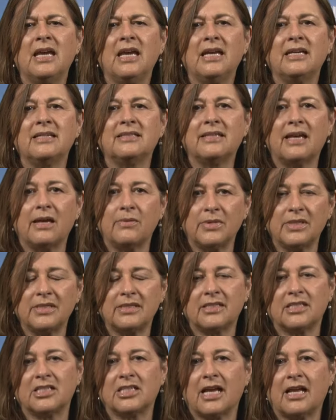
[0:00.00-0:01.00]
examines
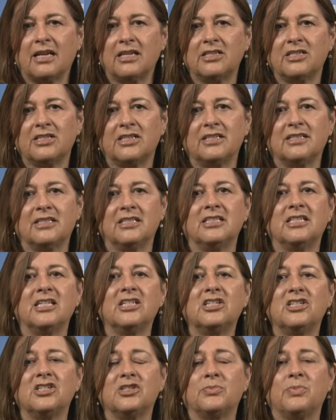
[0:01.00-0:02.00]
the challenges
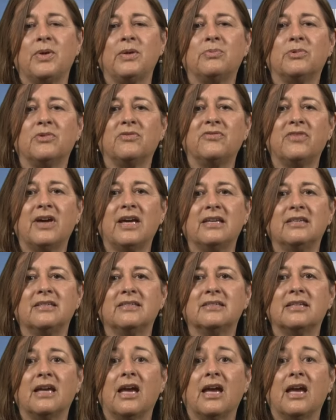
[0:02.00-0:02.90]
Indigenous people face